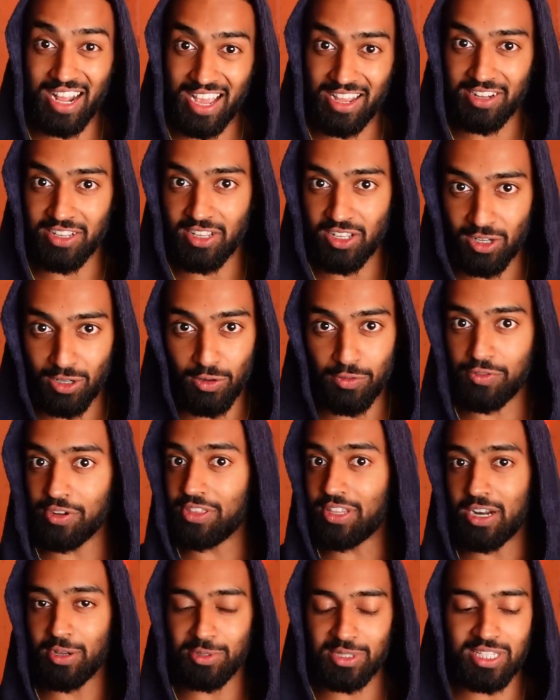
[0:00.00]
I had a
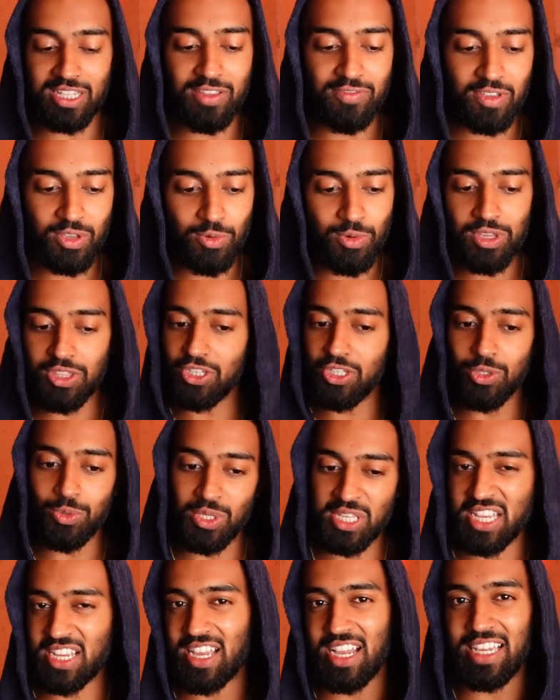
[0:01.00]
girlfriend that I was living with. She
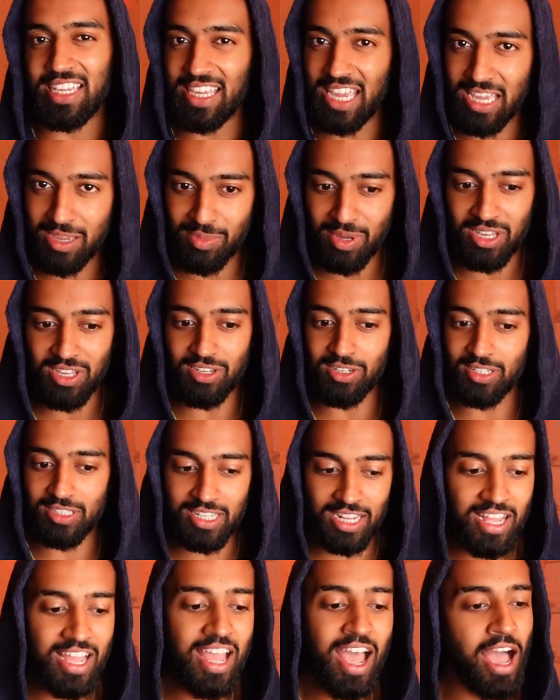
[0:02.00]
was like a gamer girl
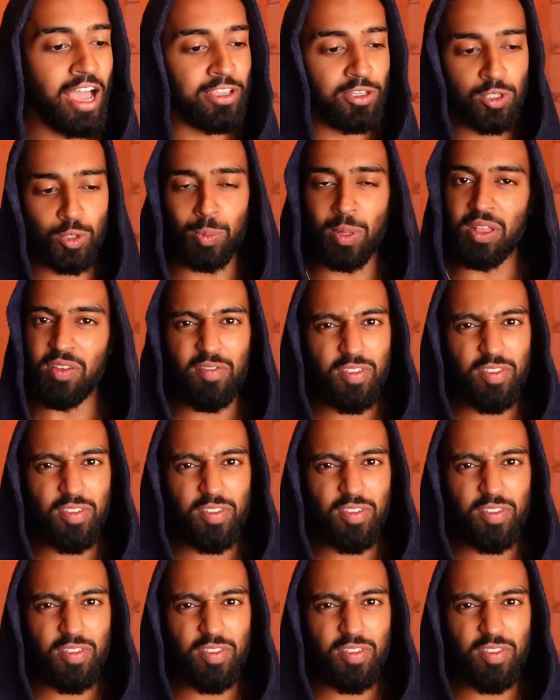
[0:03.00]
that I used to play